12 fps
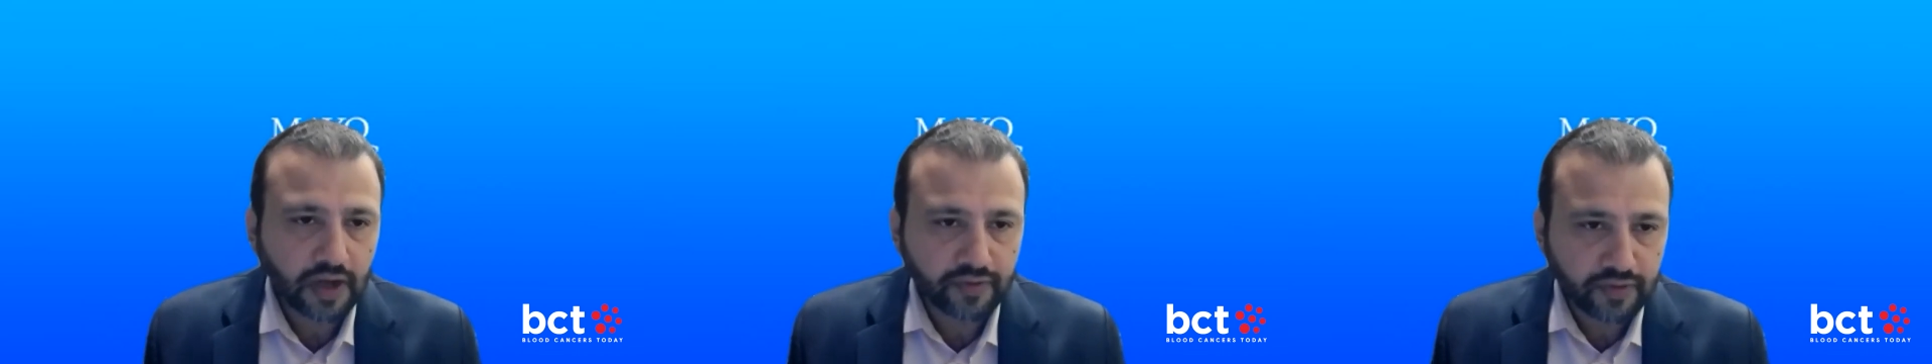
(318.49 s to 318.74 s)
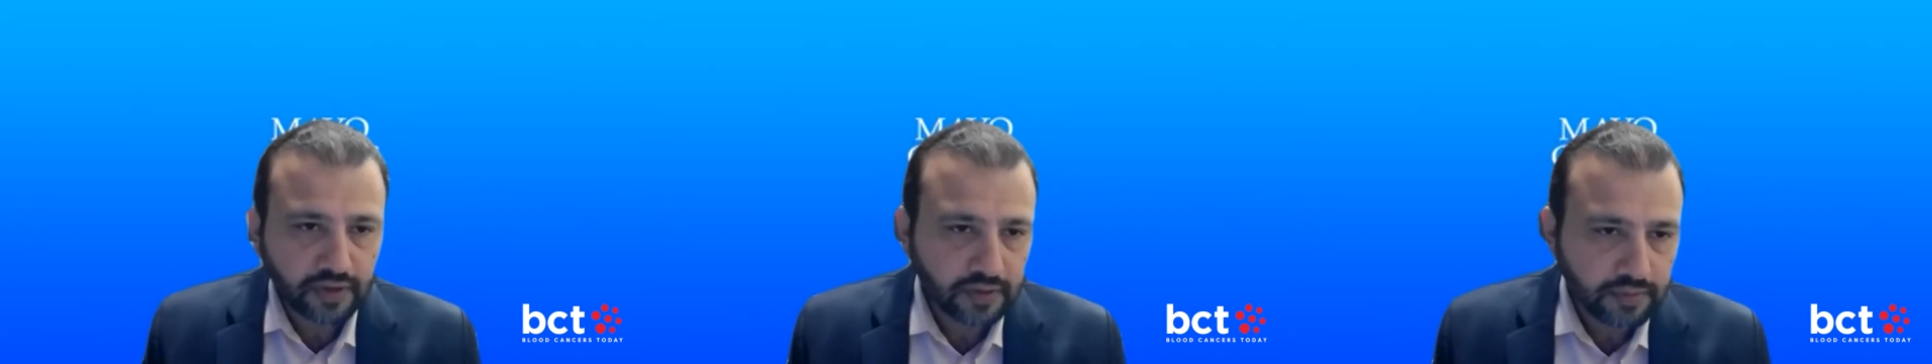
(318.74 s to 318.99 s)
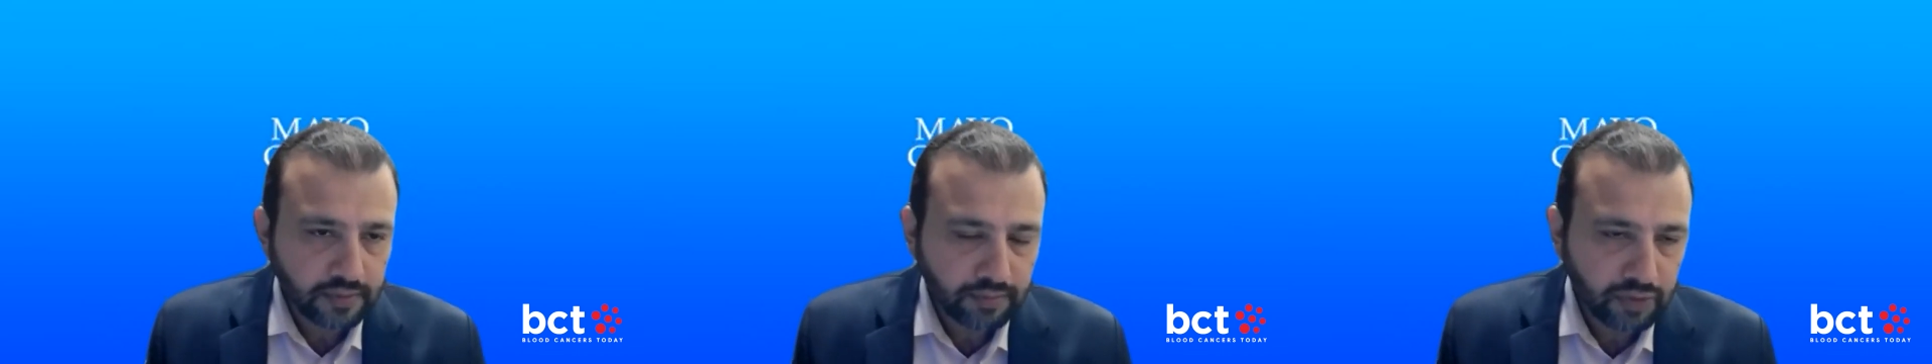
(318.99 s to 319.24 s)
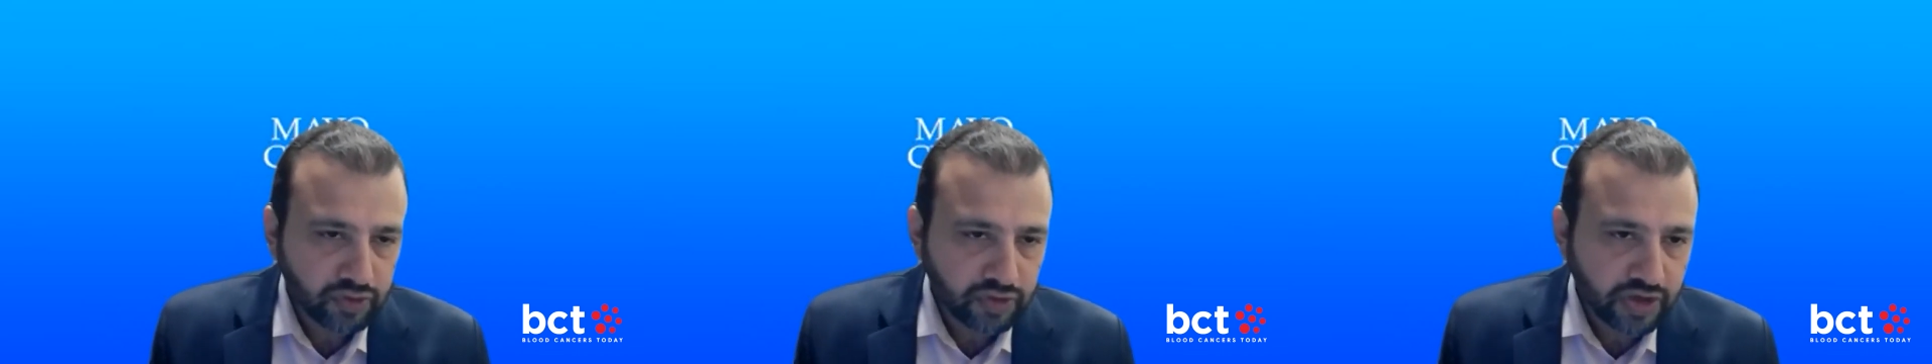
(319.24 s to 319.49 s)
other
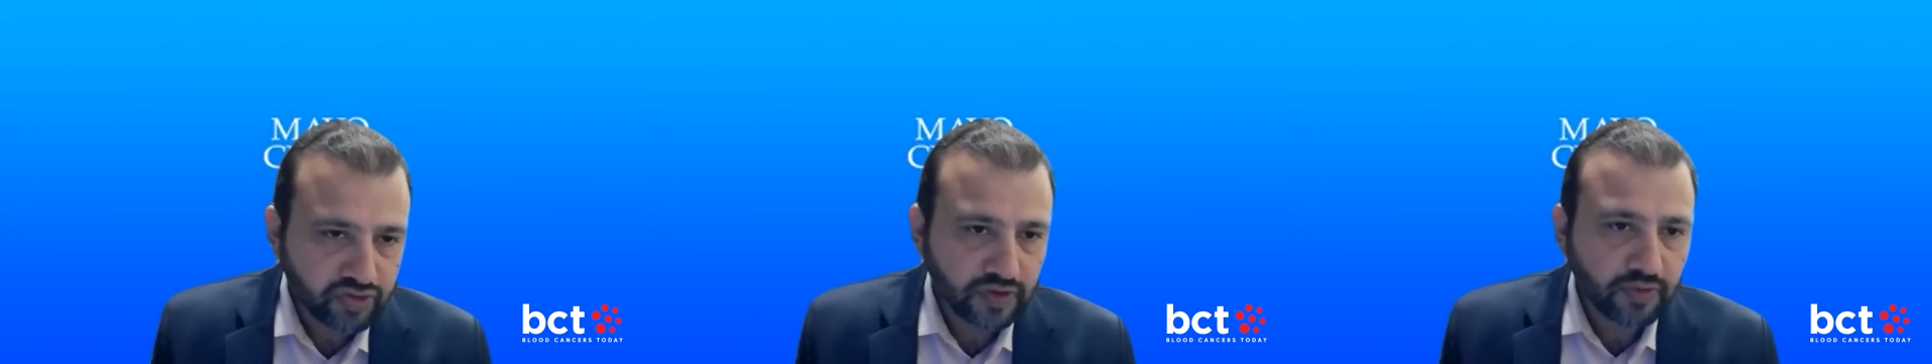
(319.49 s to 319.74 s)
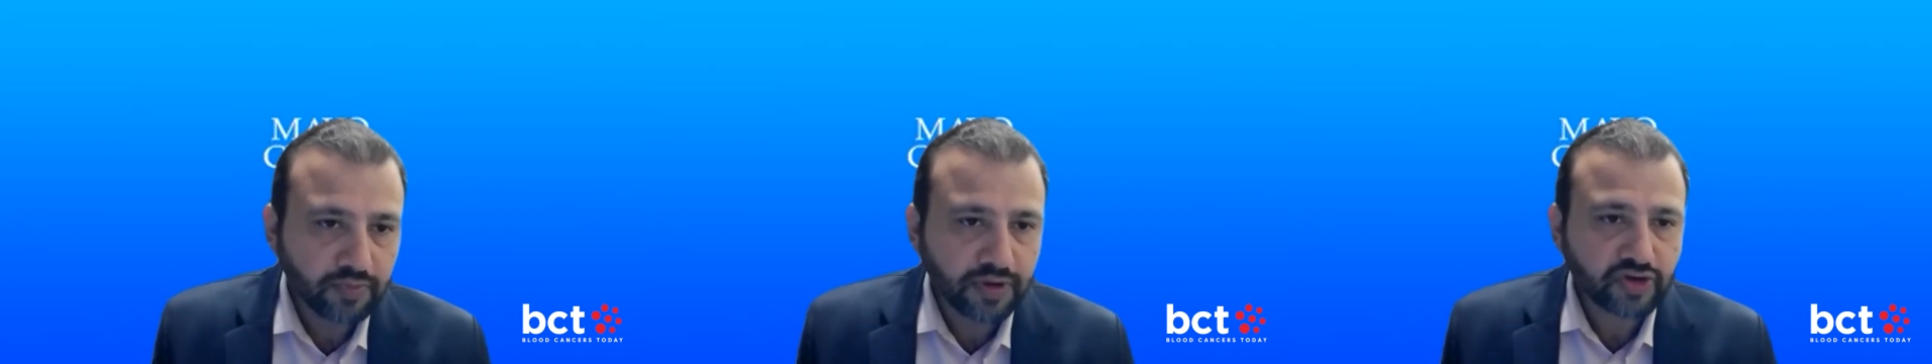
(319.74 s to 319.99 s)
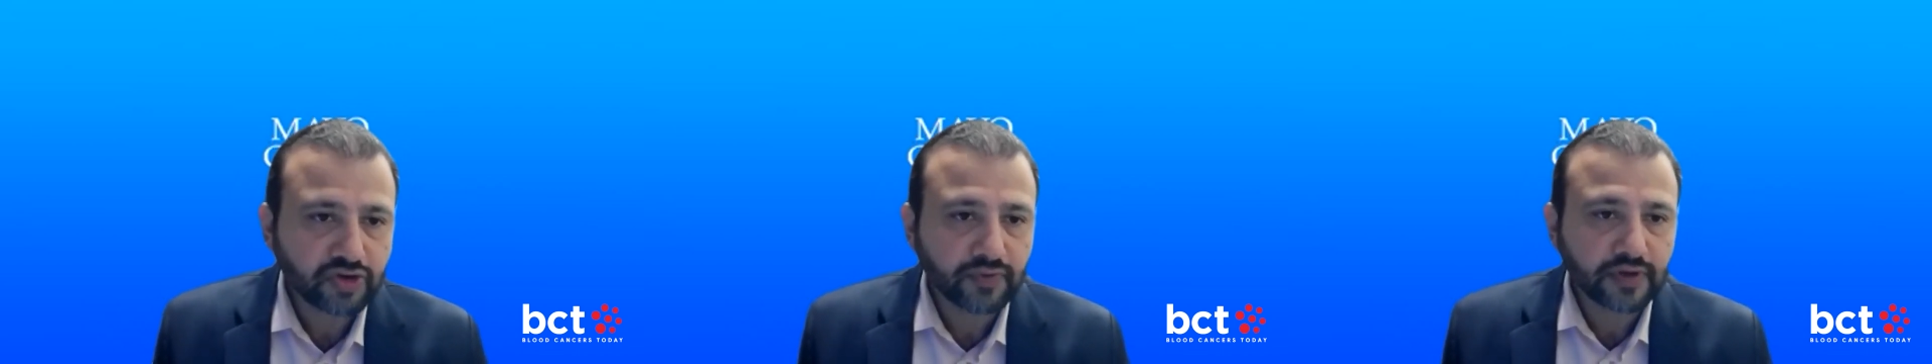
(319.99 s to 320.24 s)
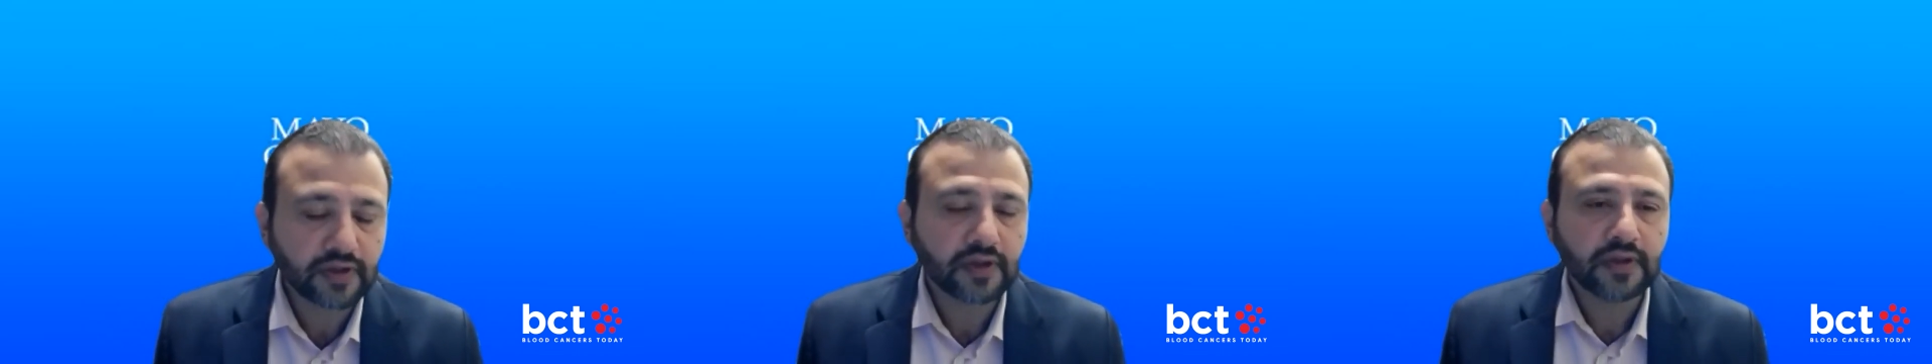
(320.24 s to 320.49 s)
mutation in patients
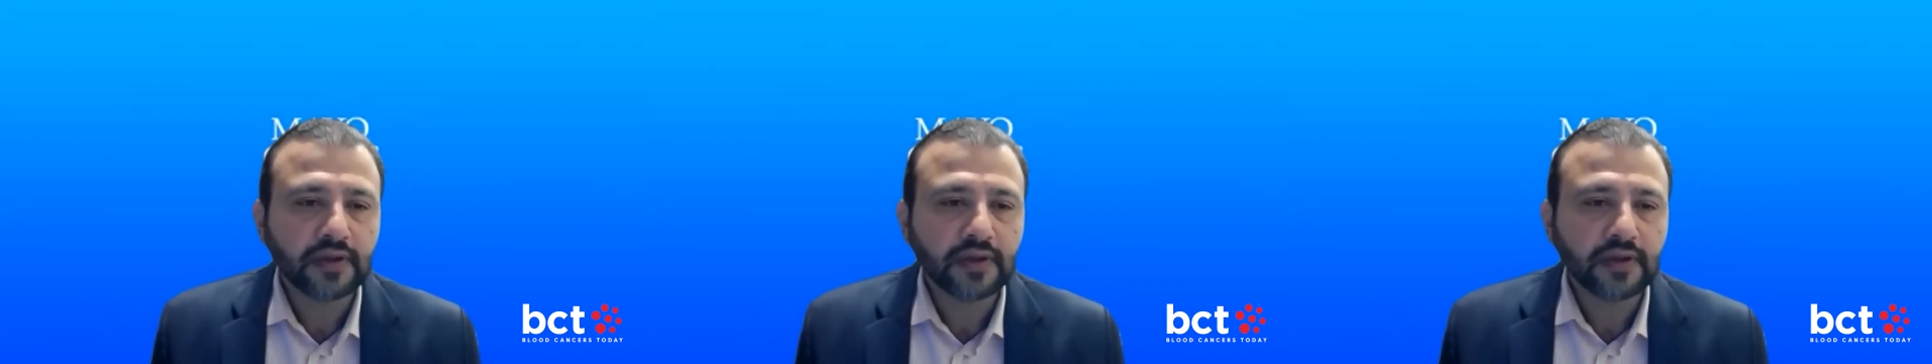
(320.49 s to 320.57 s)
with